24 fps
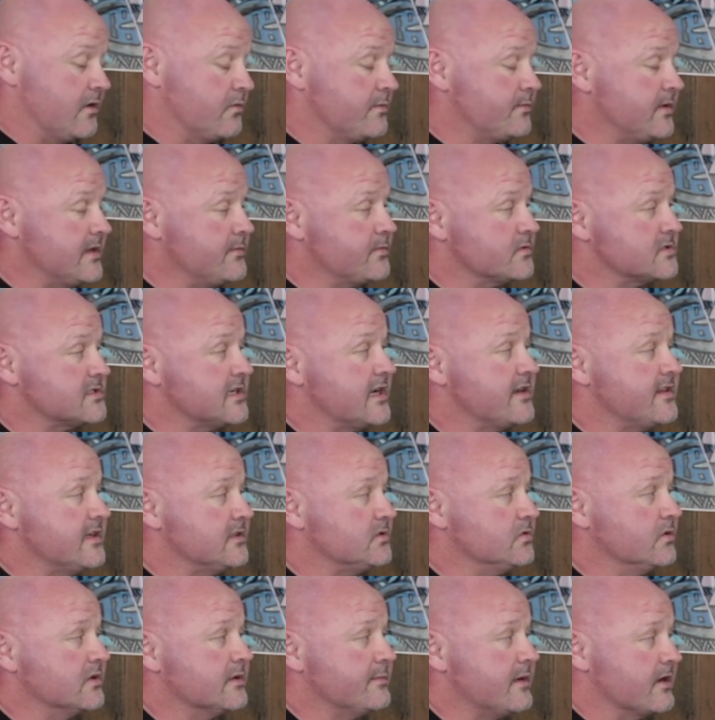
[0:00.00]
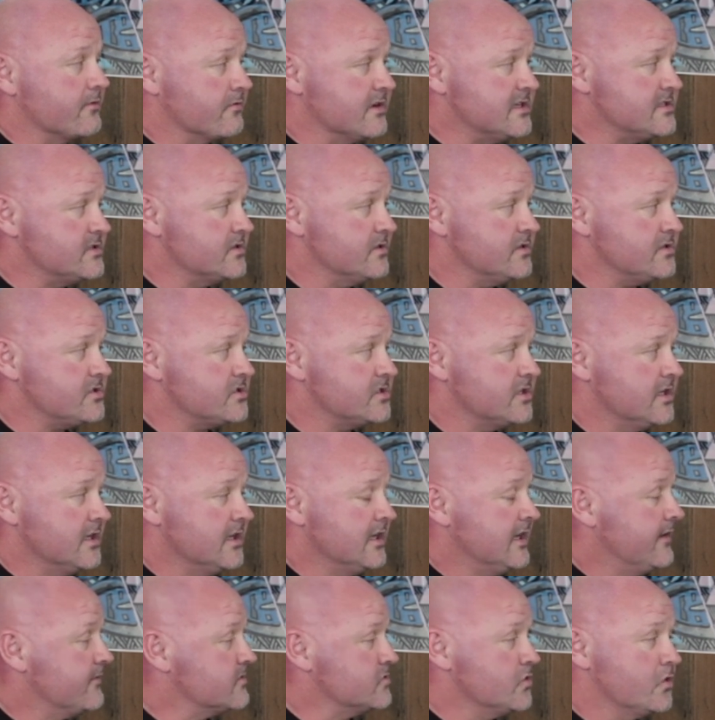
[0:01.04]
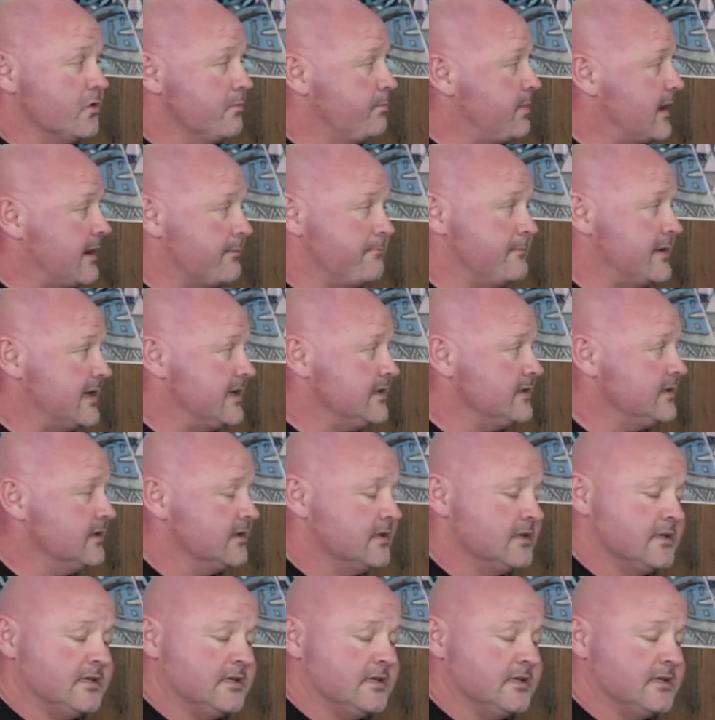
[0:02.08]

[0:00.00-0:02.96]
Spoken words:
When people say they're talking about research, if it's not on PubMed,